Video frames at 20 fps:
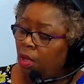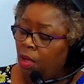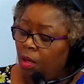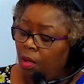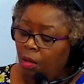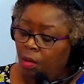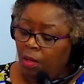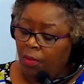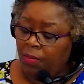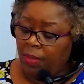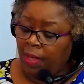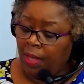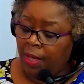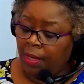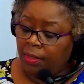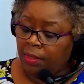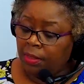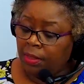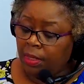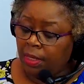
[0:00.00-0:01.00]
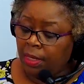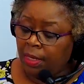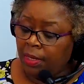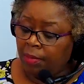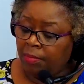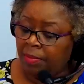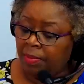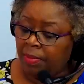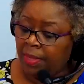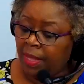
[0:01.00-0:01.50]
on that
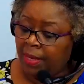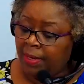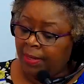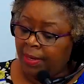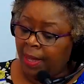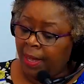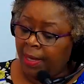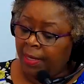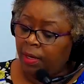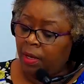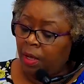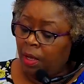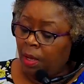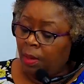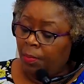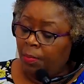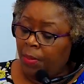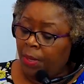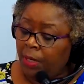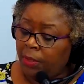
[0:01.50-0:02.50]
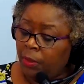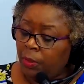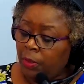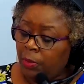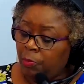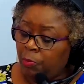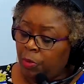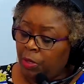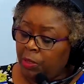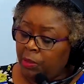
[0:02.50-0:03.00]
that night, but
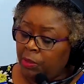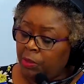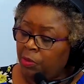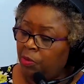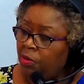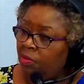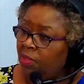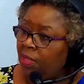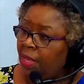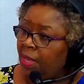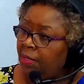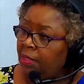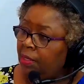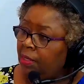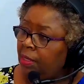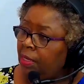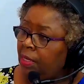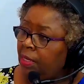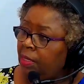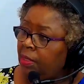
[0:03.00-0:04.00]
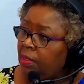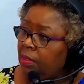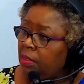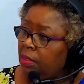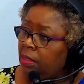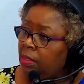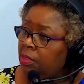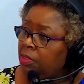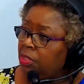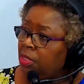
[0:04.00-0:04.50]
we are doing that in
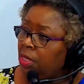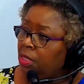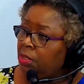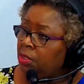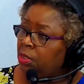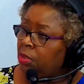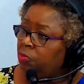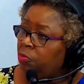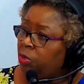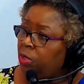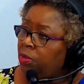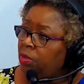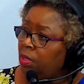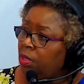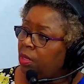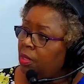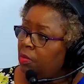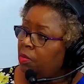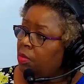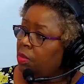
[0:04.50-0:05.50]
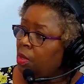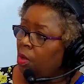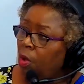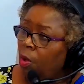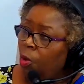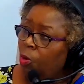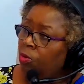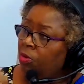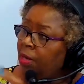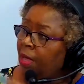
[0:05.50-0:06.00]
conjunction with the
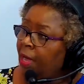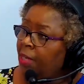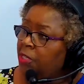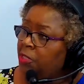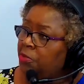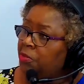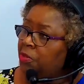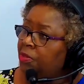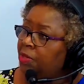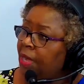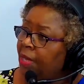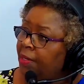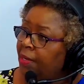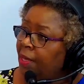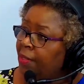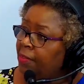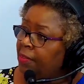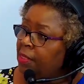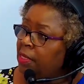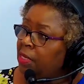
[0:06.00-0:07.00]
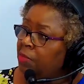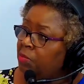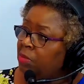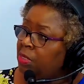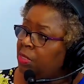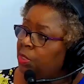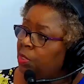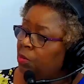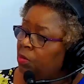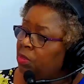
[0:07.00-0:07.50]
whole National Night Out theme.
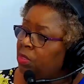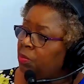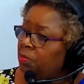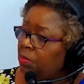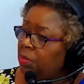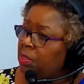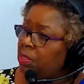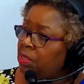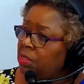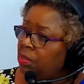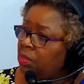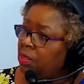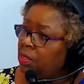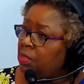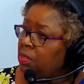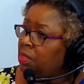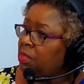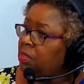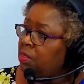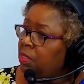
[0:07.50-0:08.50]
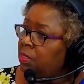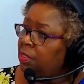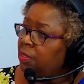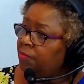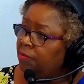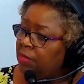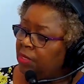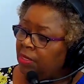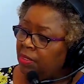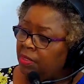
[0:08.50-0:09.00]
So it's a City
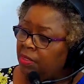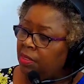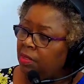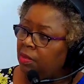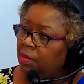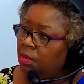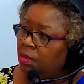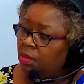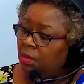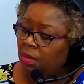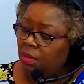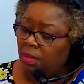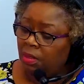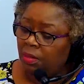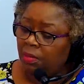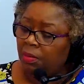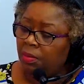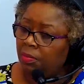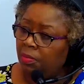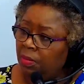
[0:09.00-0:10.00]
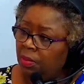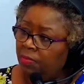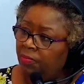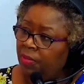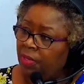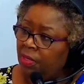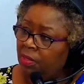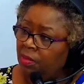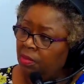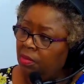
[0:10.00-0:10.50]
of Denton
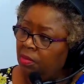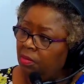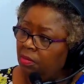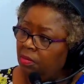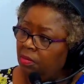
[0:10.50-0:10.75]
event.